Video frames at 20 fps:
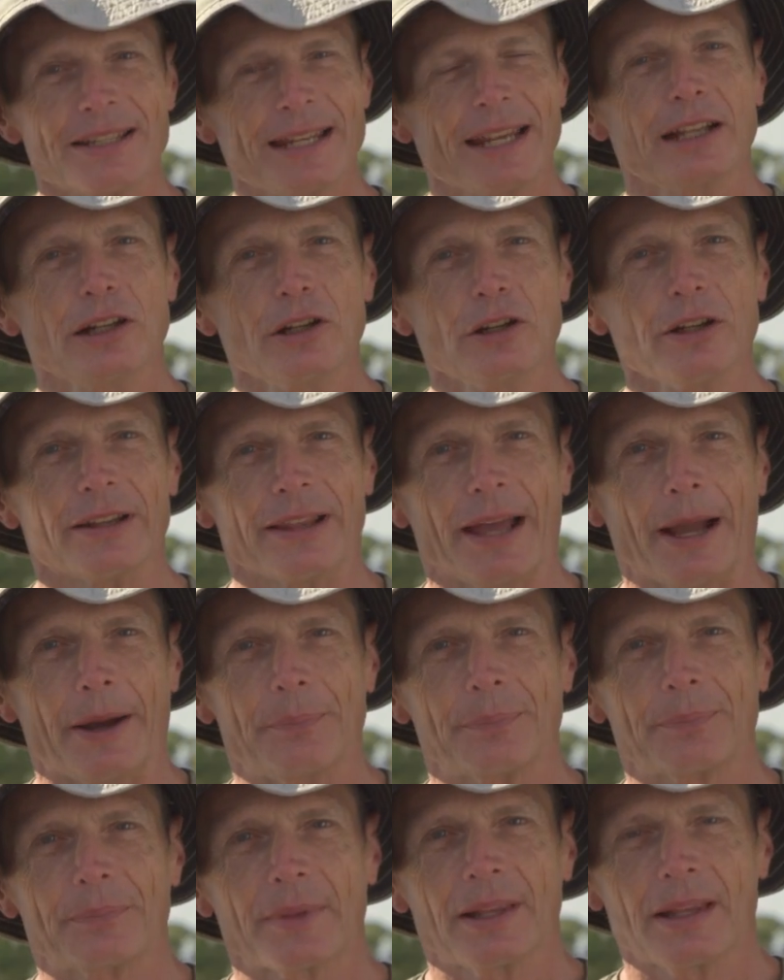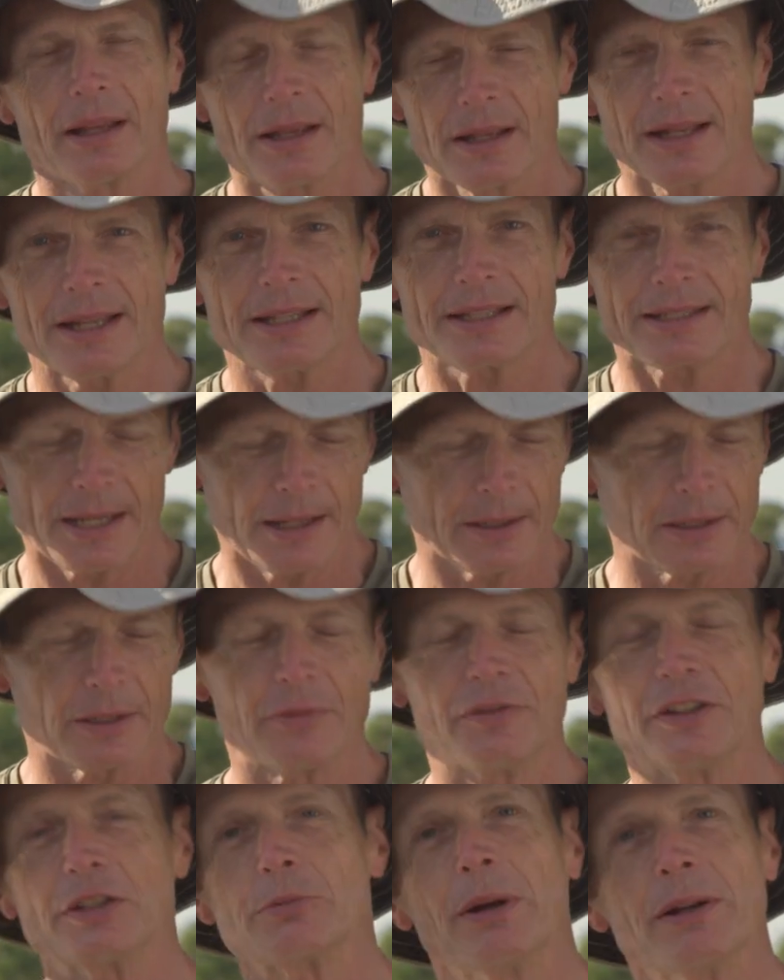take a look at that. Let's say I'm going to
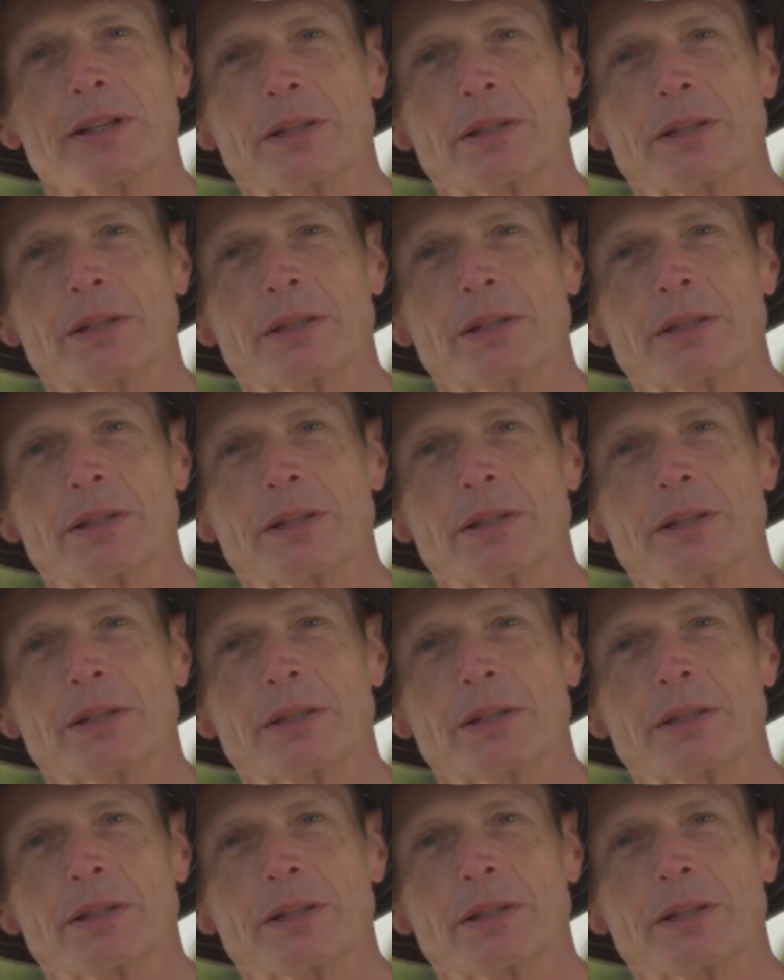fish my